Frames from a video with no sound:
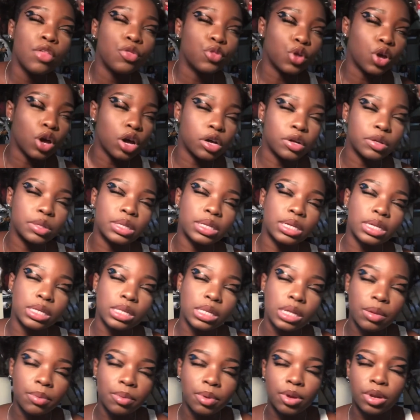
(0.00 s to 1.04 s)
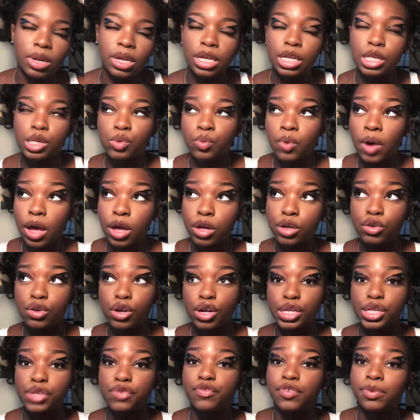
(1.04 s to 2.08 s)
The ROTC building is right
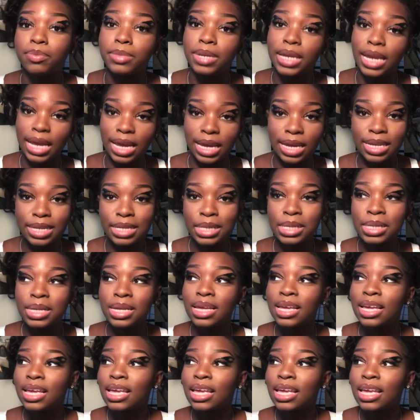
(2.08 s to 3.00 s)
across from Knight.